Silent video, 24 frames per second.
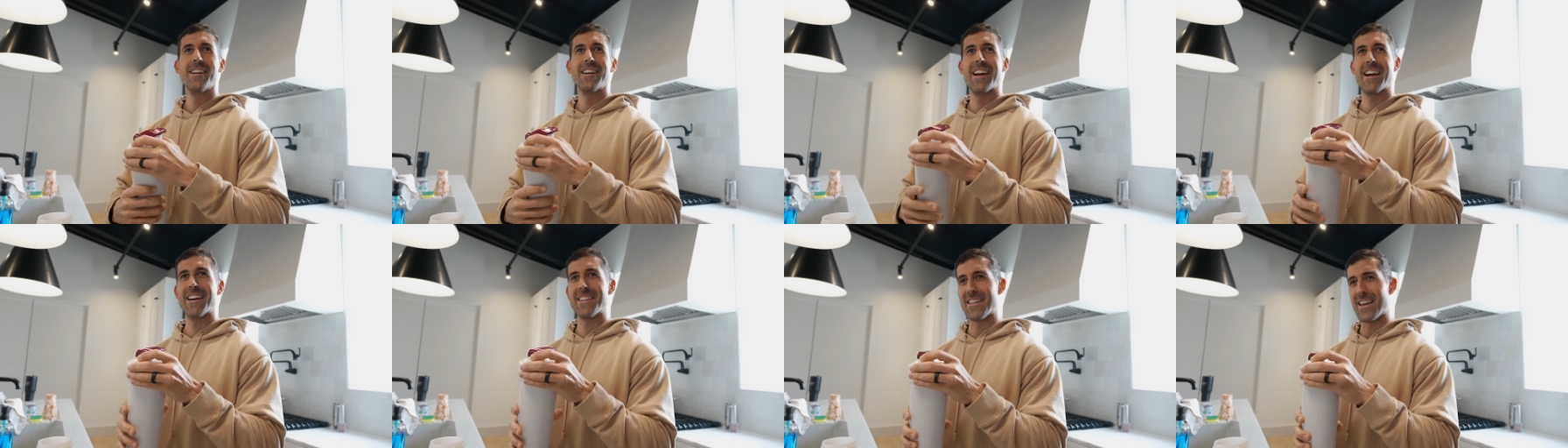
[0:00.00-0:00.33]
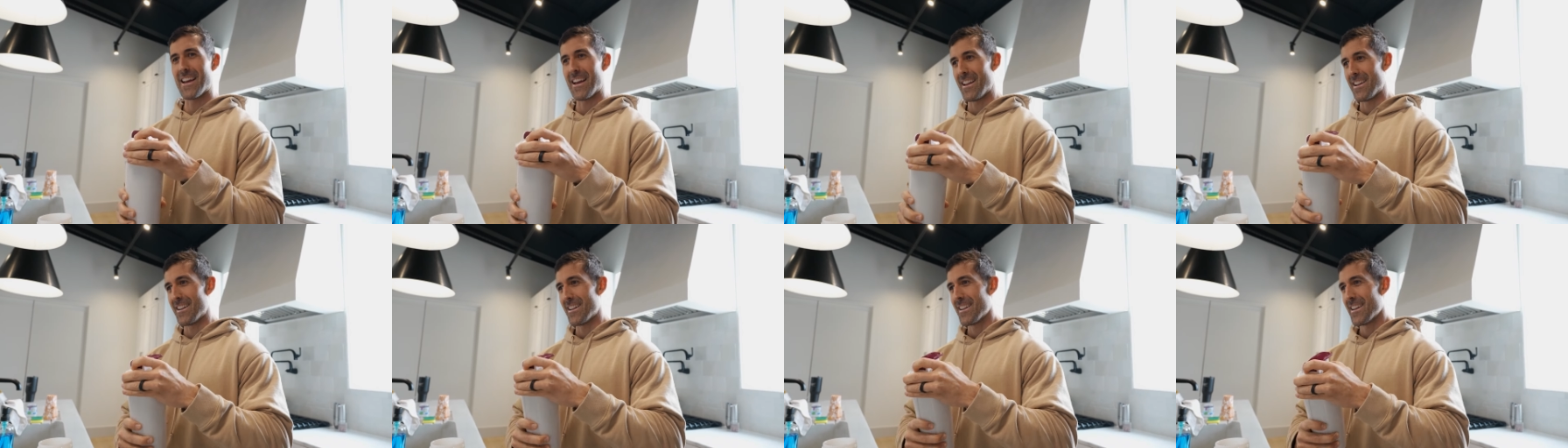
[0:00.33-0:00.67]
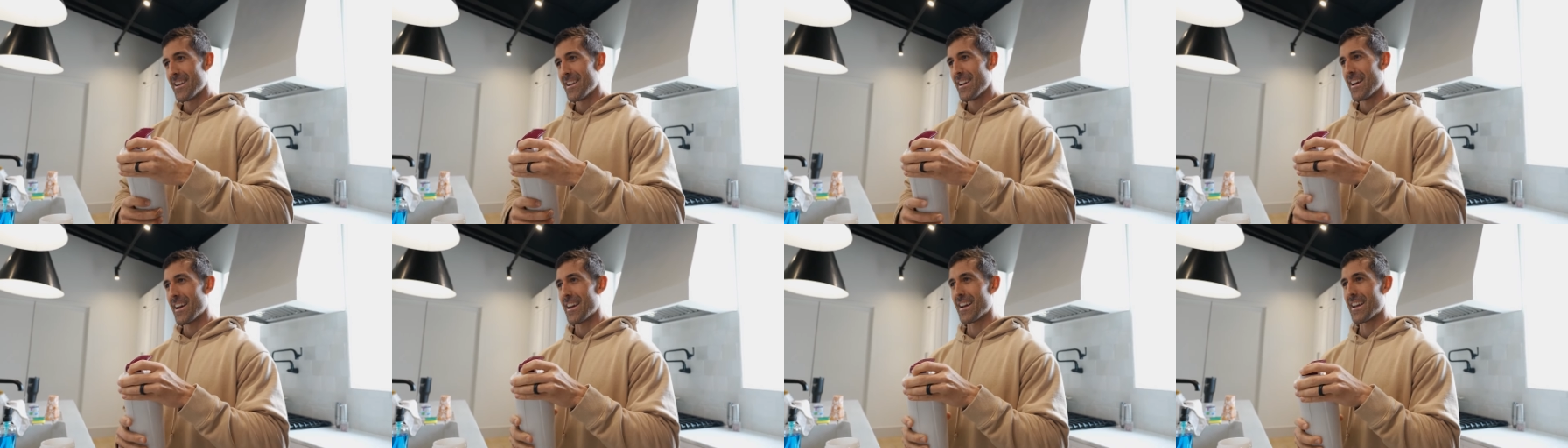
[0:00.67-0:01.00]
And then
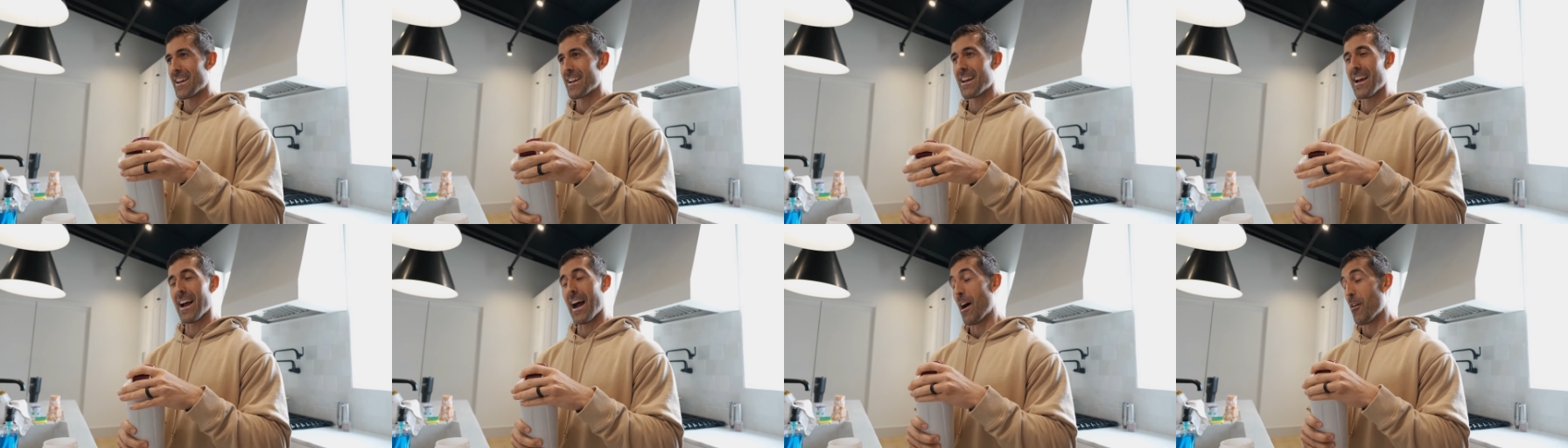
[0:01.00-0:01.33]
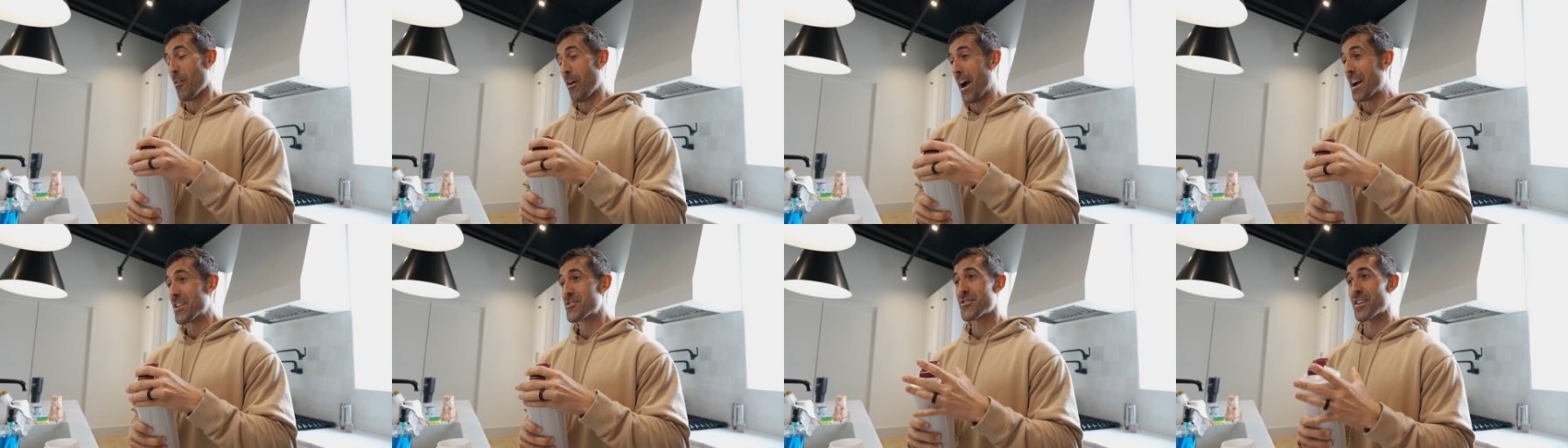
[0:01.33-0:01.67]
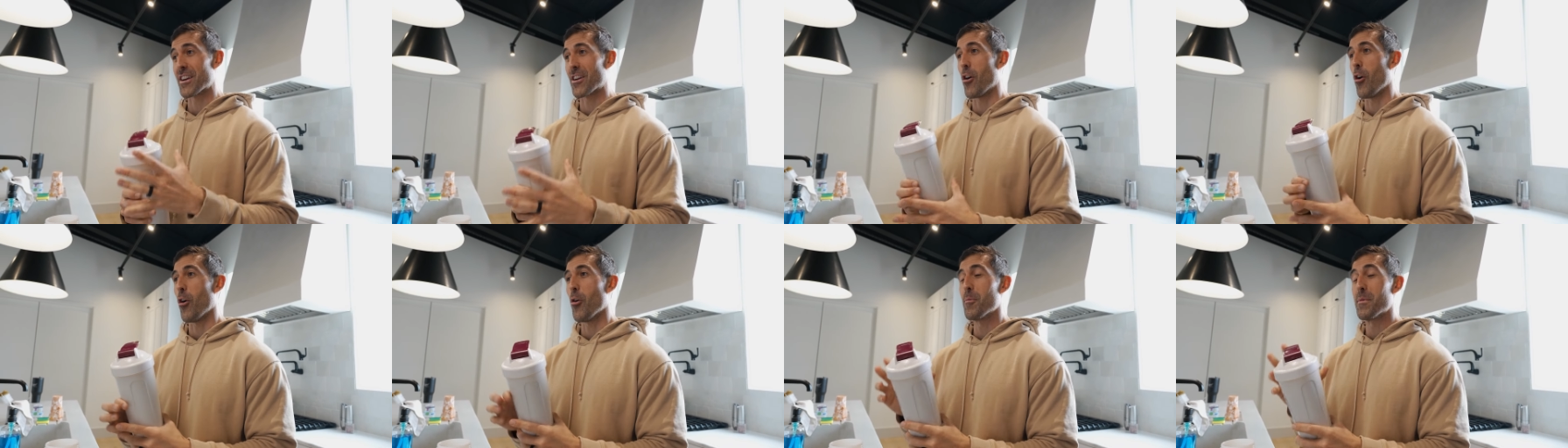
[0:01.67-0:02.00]
when I
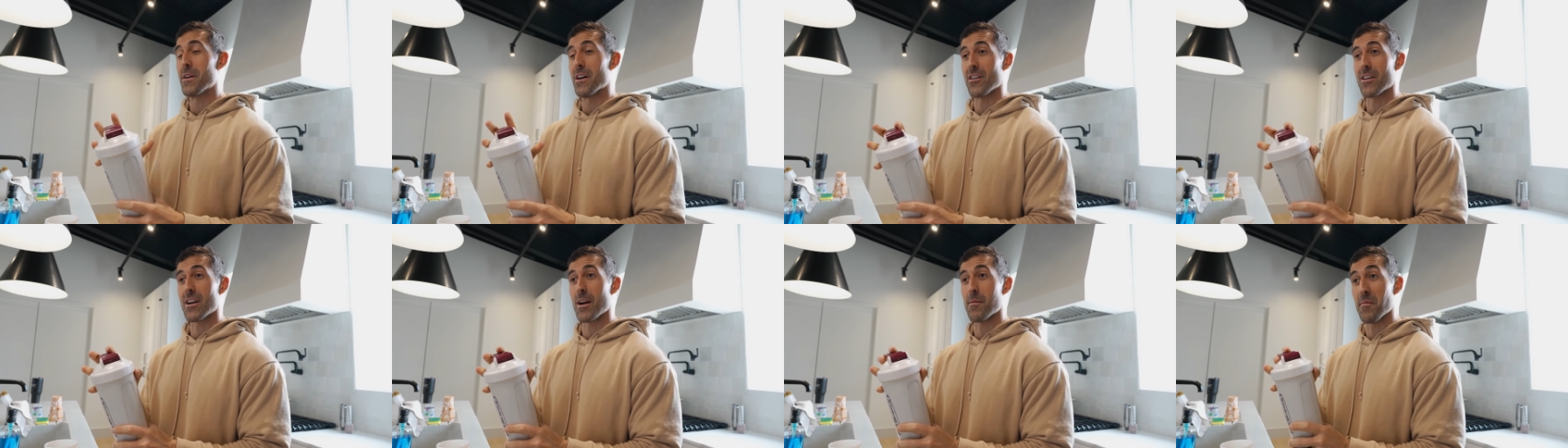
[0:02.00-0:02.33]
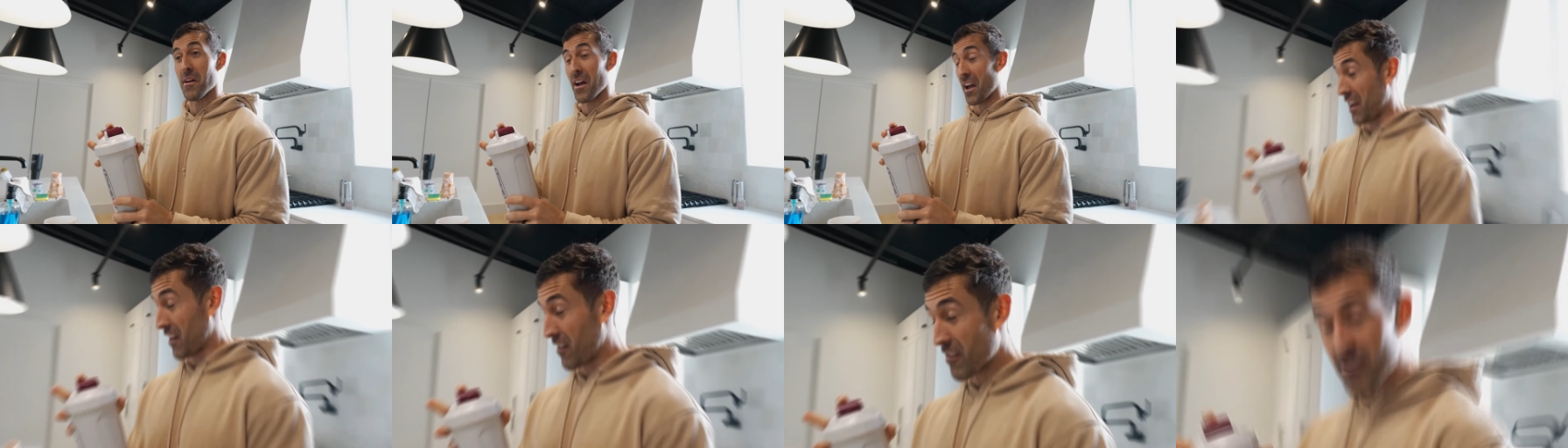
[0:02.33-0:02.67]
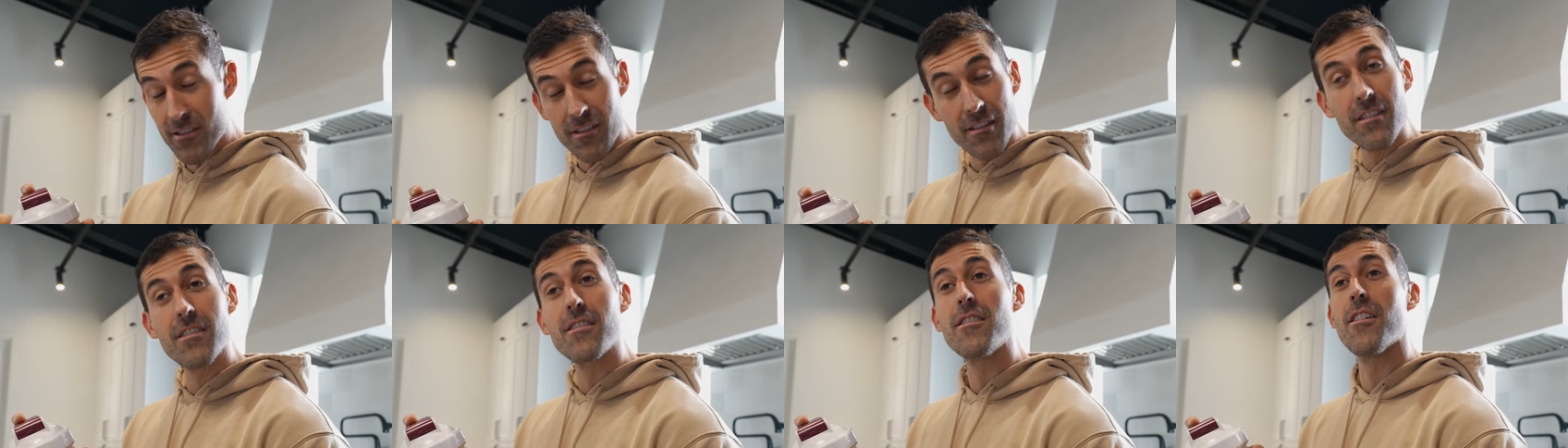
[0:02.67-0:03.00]
drink whole milk, I'm like,
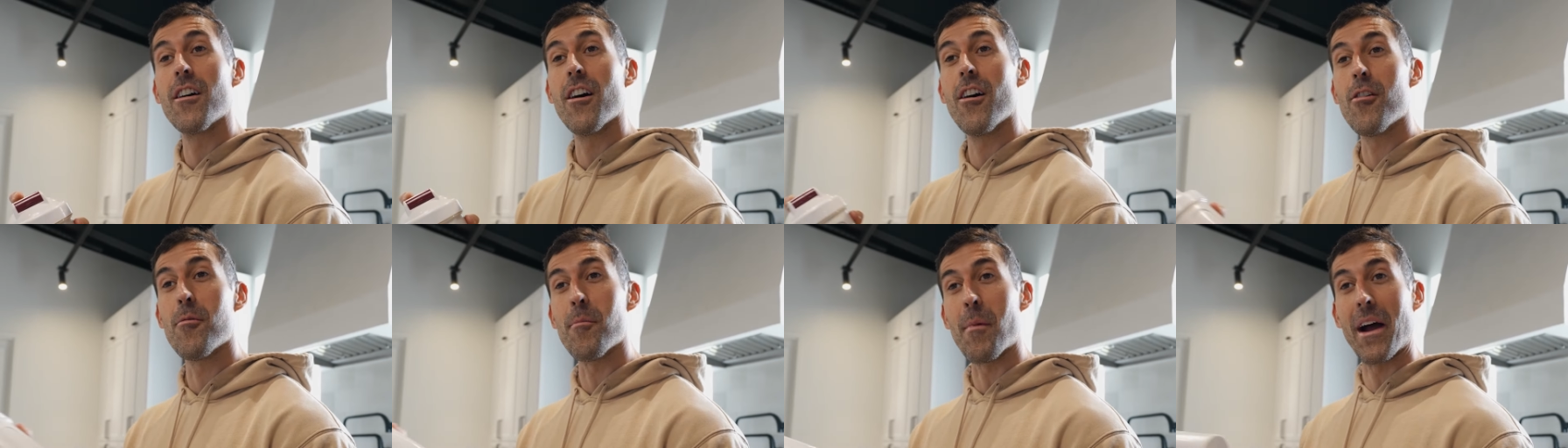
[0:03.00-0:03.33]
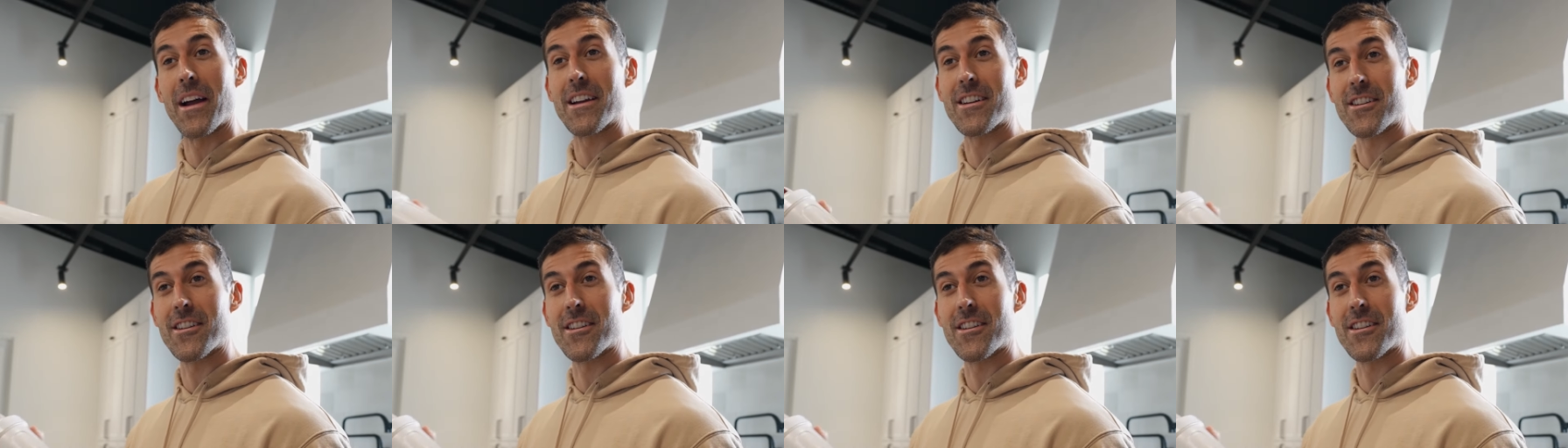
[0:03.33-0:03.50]
oh my